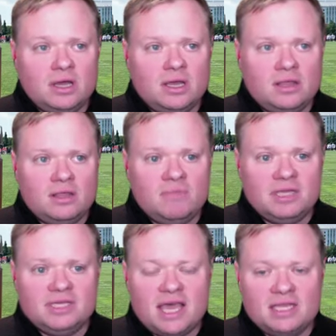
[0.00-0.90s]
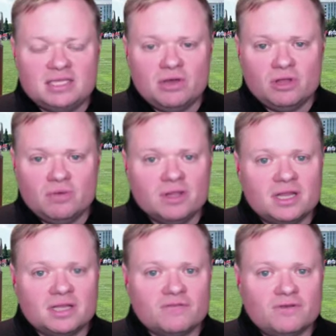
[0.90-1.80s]
the Big Ten is the only one that
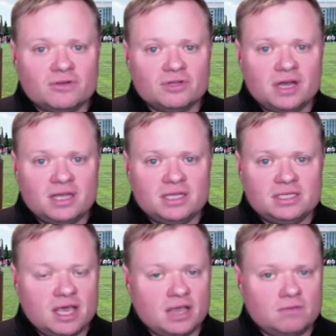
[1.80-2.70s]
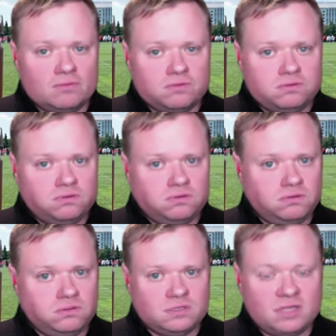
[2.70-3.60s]
has folded on this, like,
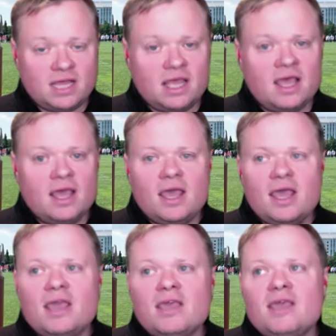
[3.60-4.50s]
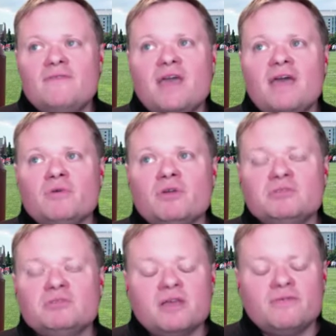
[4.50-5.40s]
that, if everyone is
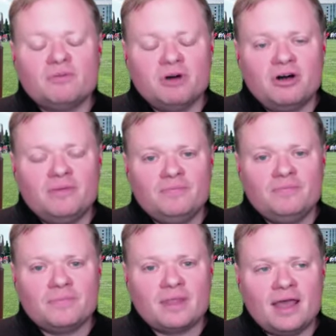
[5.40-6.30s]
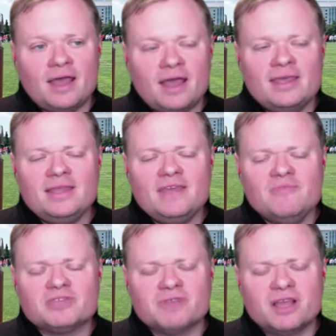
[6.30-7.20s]
playing football, I think they've
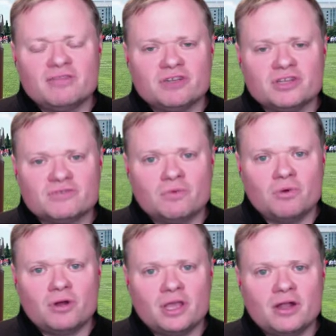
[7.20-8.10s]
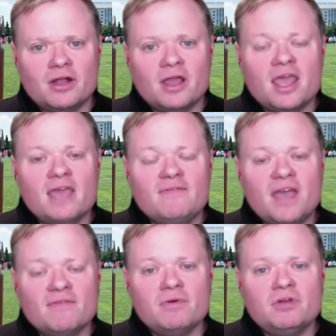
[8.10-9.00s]
misread the risk reward here. If
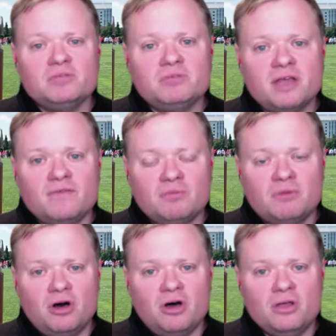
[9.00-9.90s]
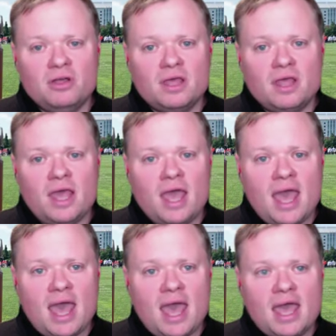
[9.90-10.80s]
everyone is playing football
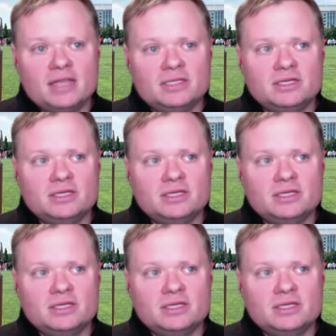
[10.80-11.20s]
and